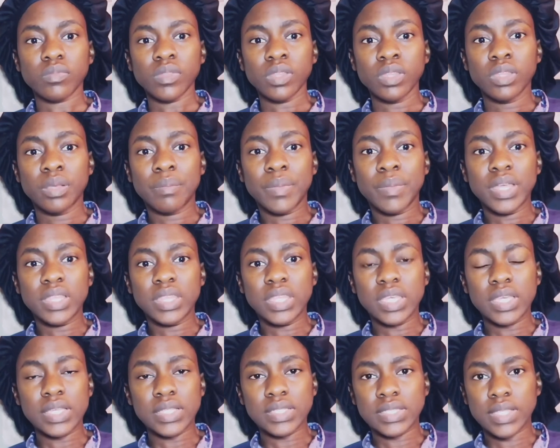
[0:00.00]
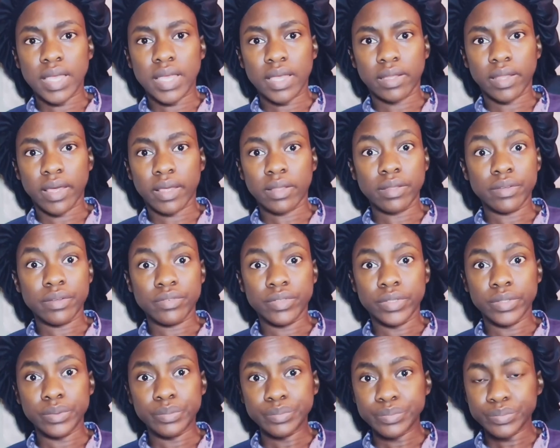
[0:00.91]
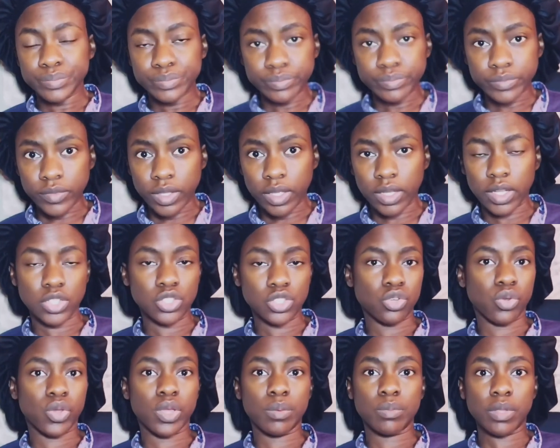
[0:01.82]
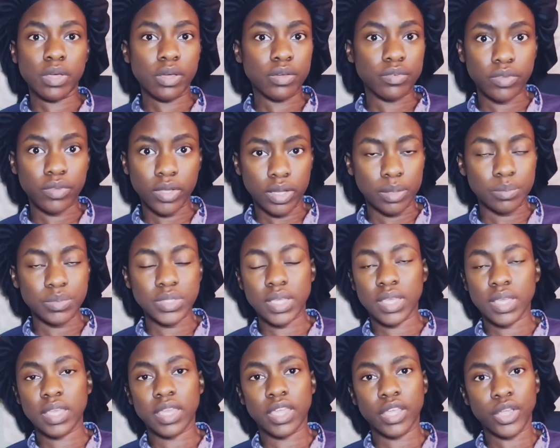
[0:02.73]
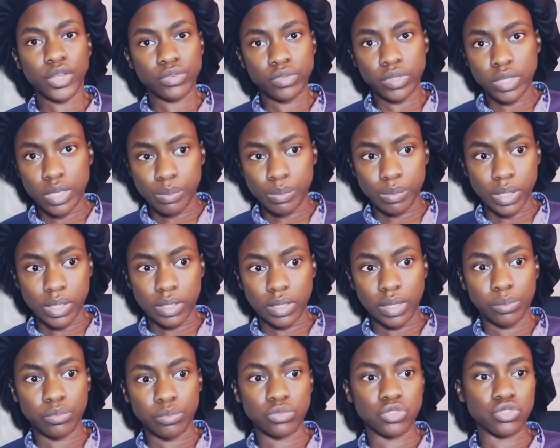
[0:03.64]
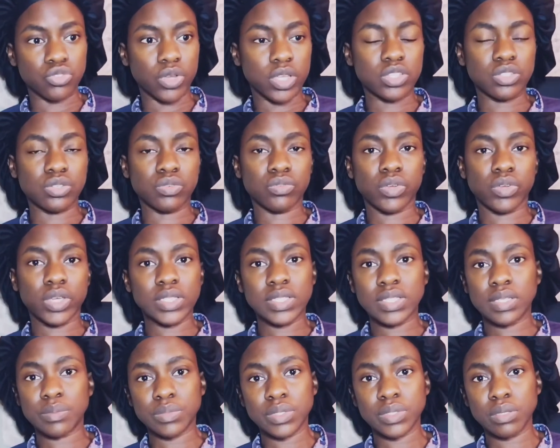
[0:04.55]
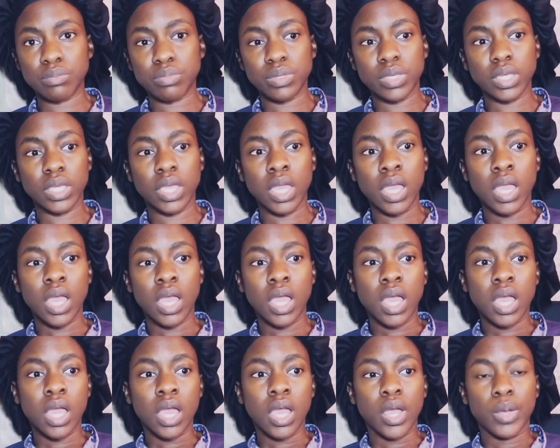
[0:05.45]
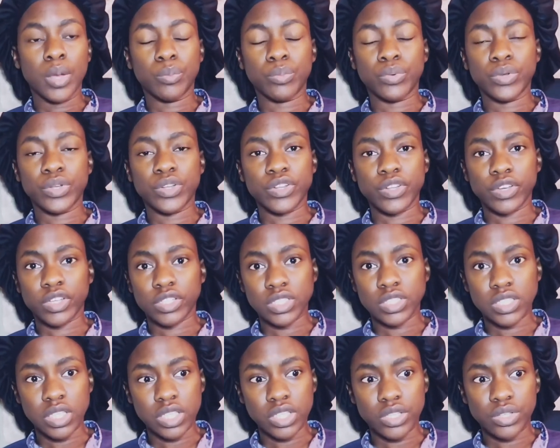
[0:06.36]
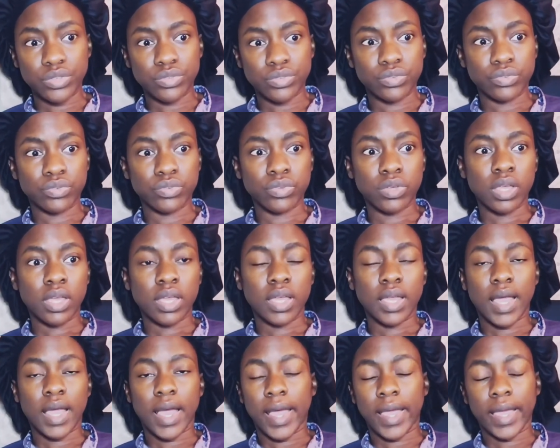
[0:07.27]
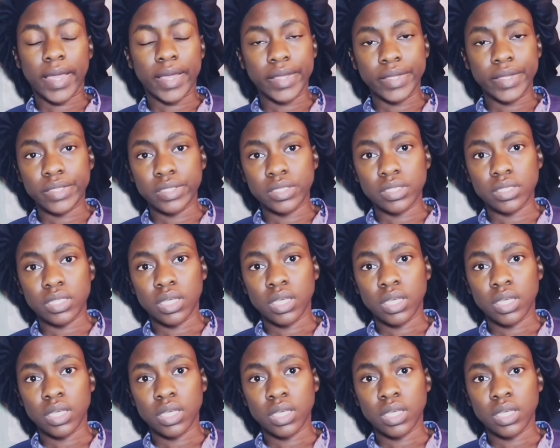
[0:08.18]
the main thing is that I love him and I show him love, and I'm taking care of him, and I'm trying to raise him to be a productive, kind,